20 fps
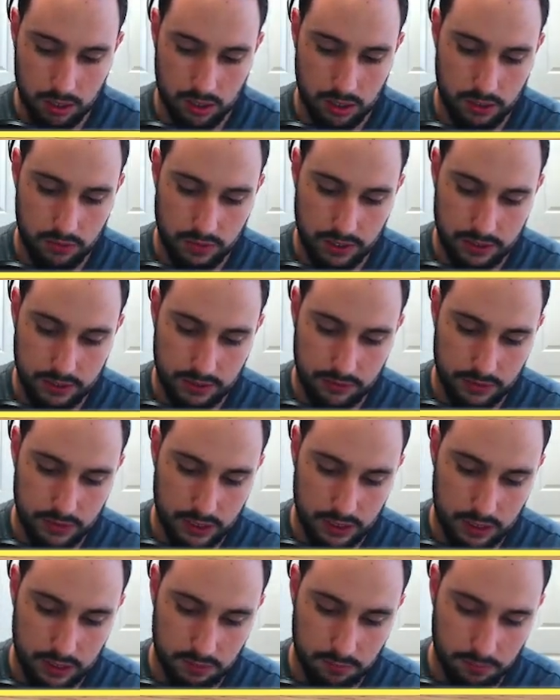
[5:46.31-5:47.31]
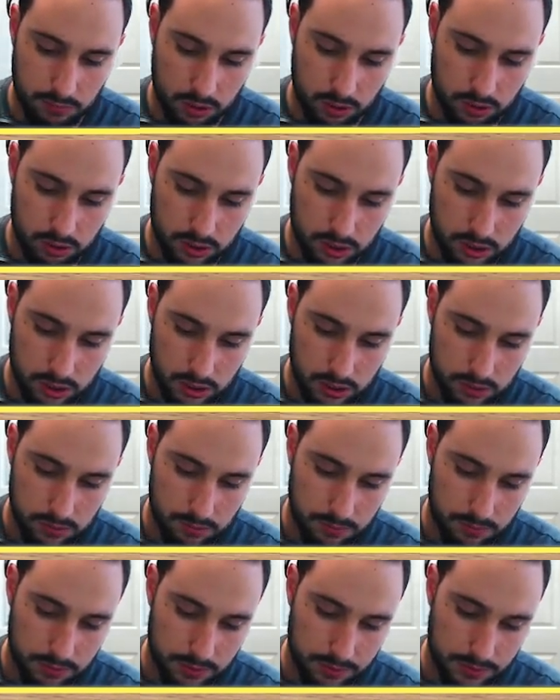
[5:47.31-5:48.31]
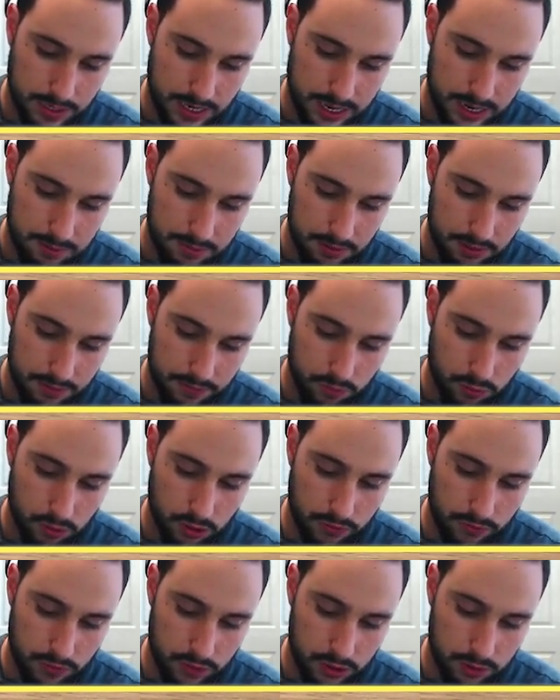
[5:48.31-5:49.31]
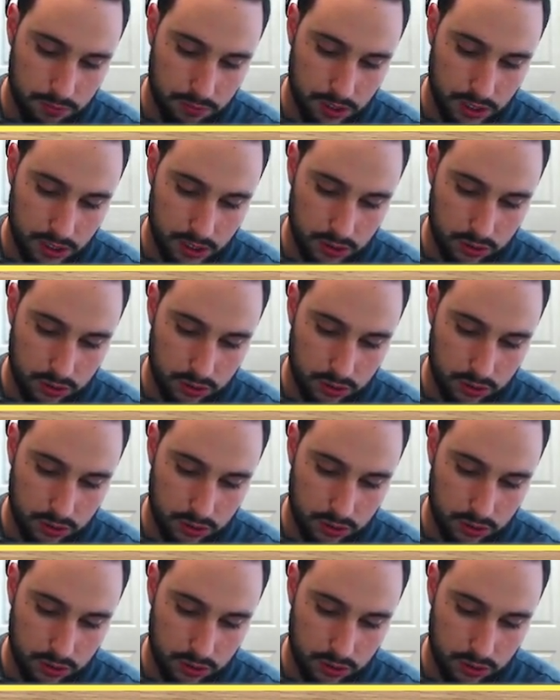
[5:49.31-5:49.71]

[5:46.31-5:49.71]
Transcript: In round seventeen, Morris became the forty-first player